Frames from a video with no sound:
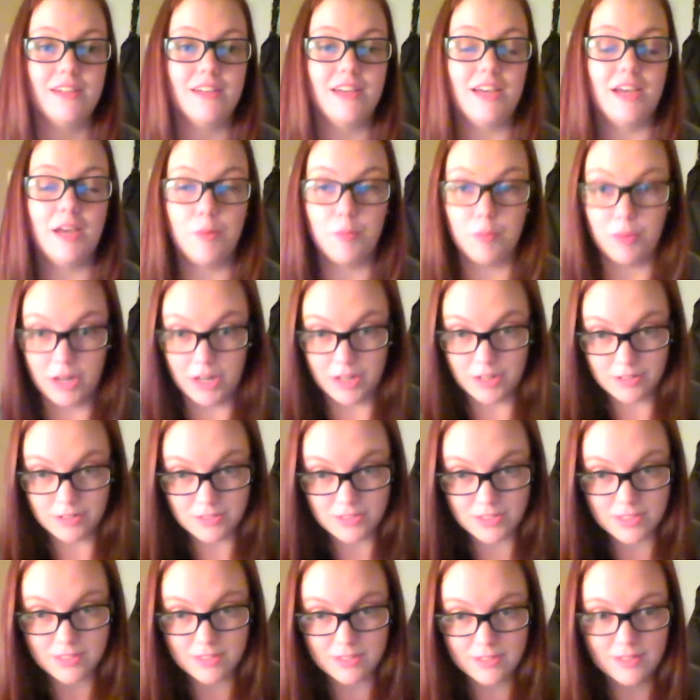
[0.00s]
And
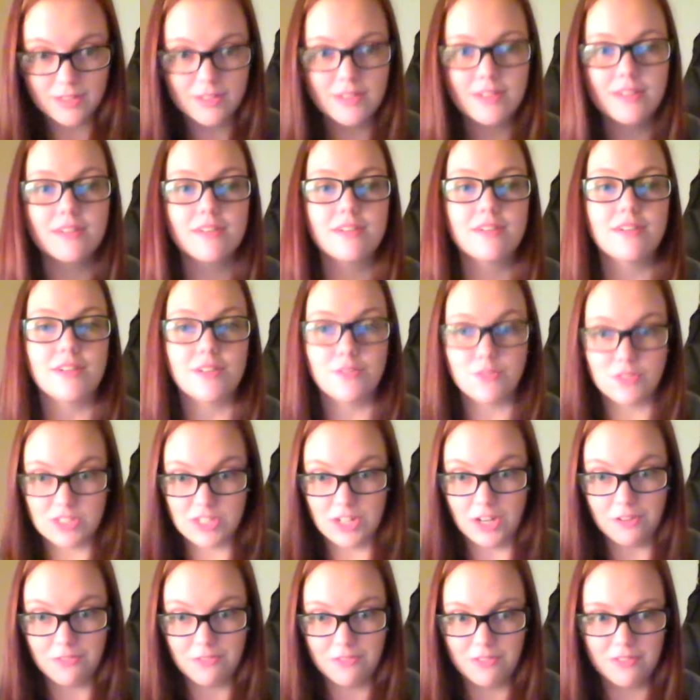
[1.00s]
bottles of
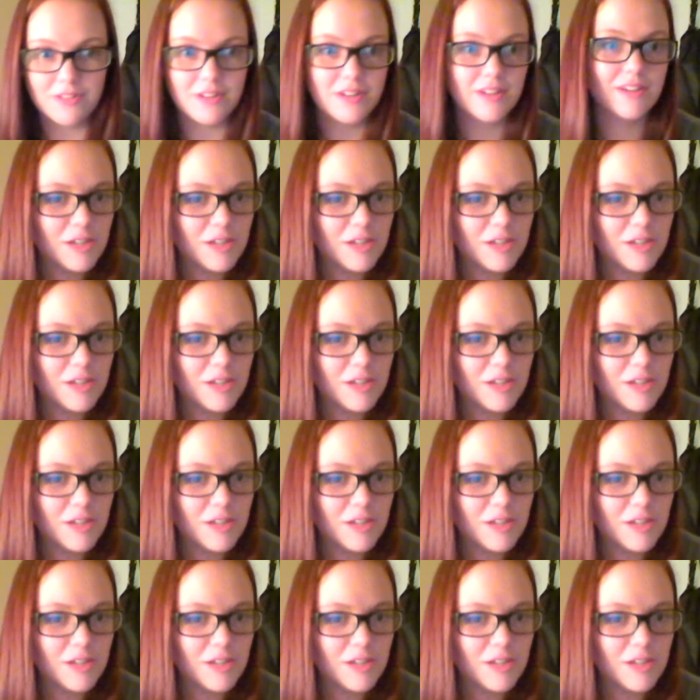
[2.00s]
stuff.